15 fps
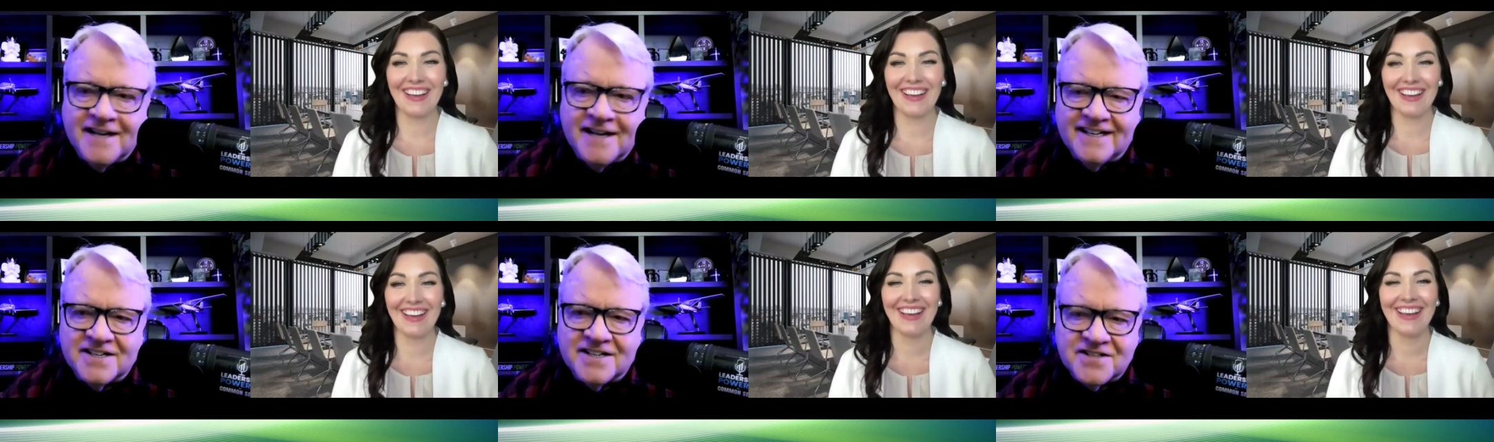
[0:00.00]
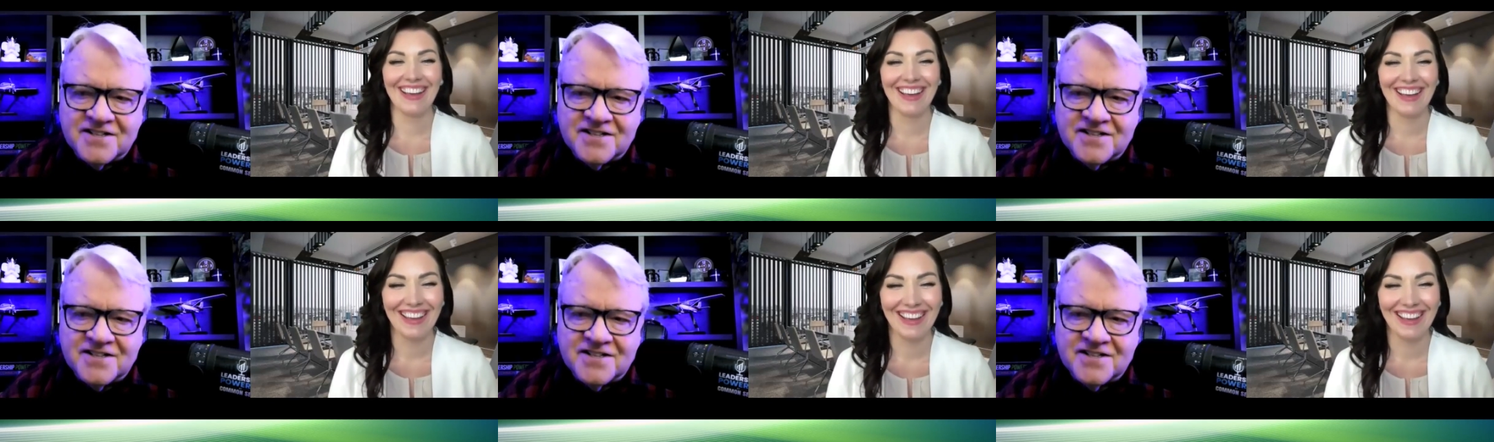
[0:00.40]
Speaker 1: It's
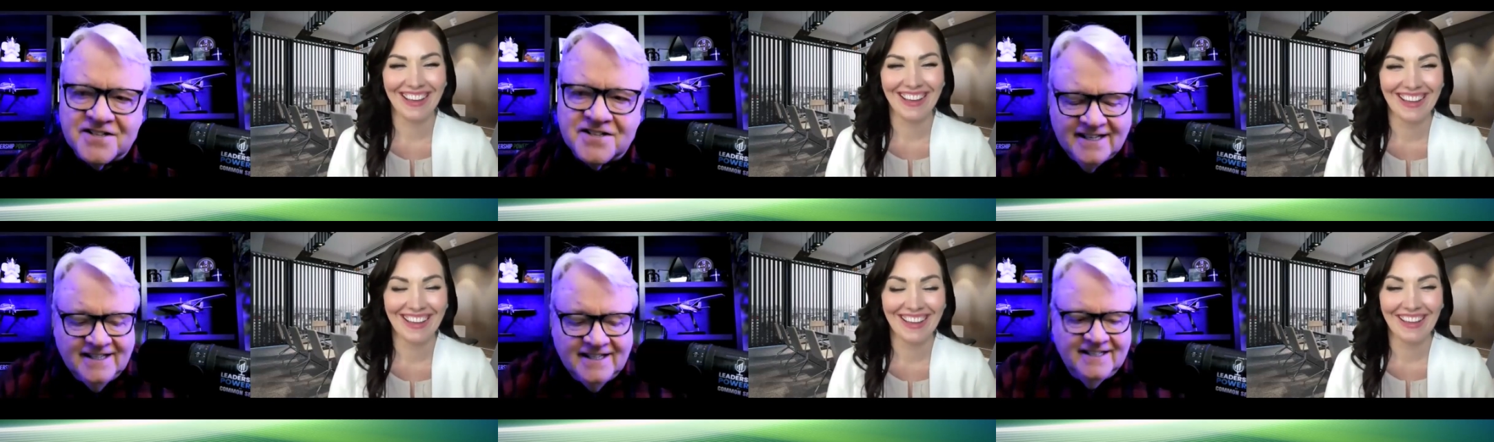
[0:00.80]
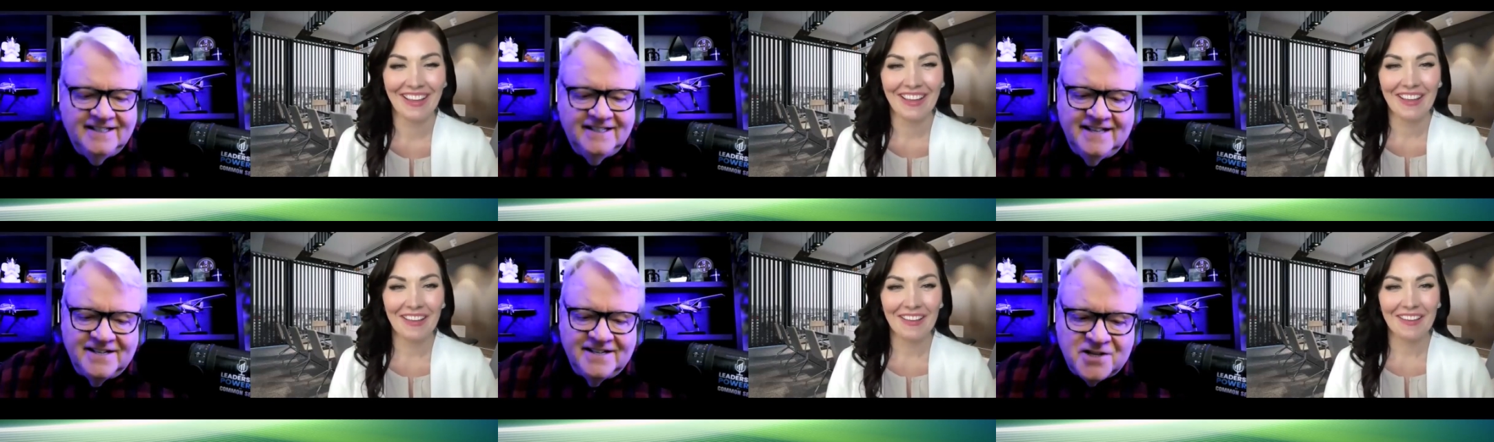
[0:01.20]
uh,
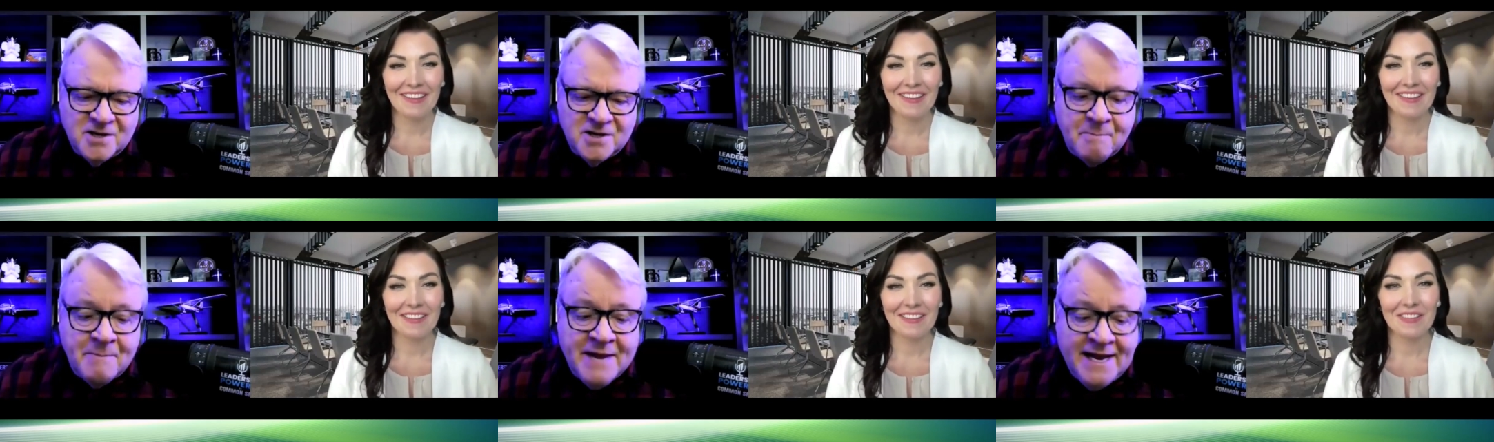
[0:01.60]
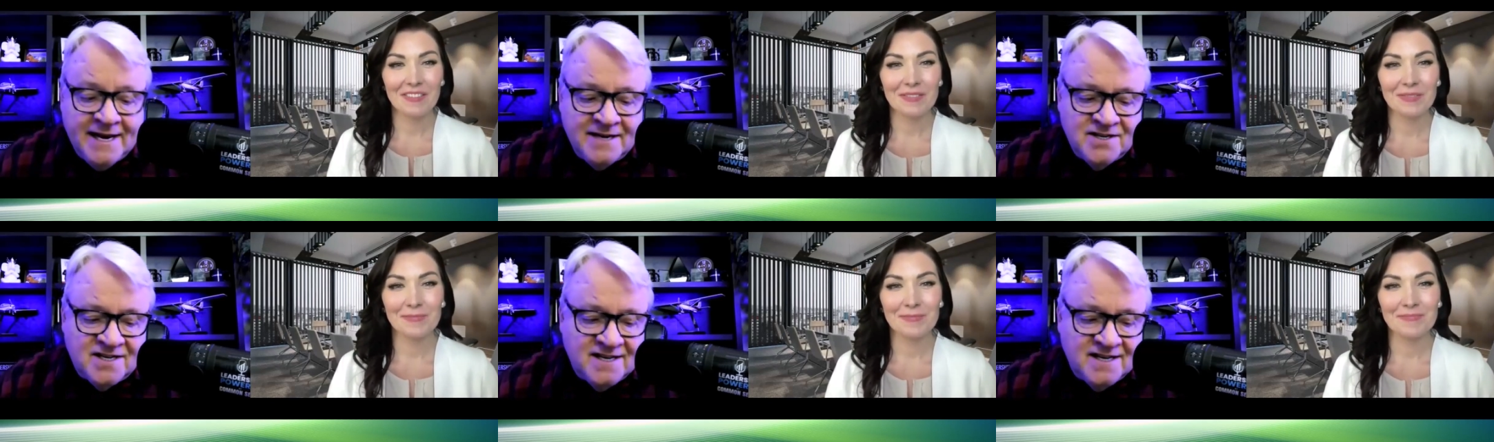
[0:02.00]
it's an
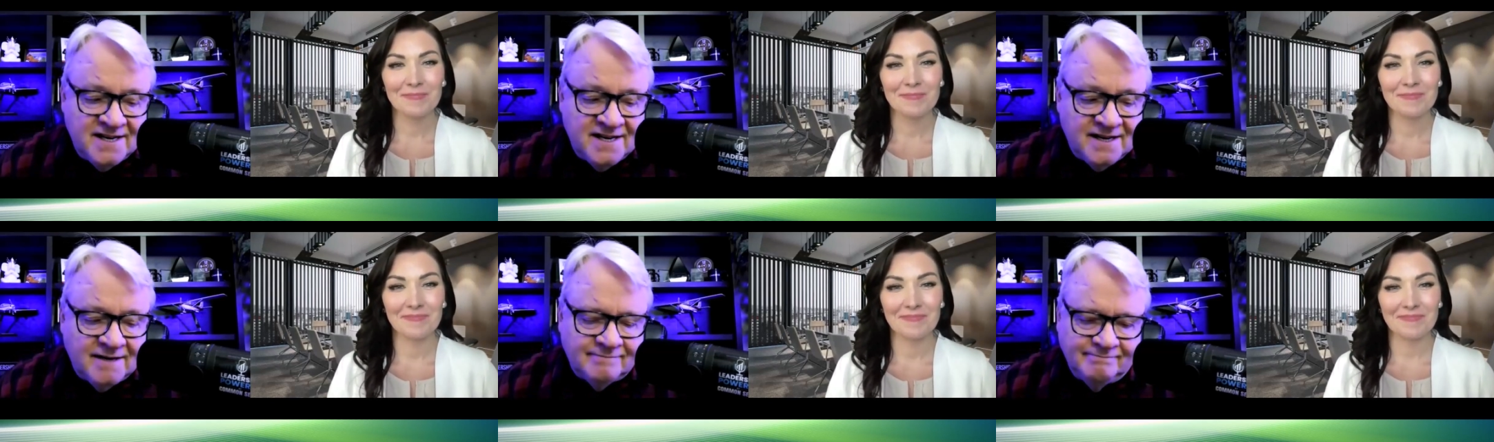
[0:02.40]
amazing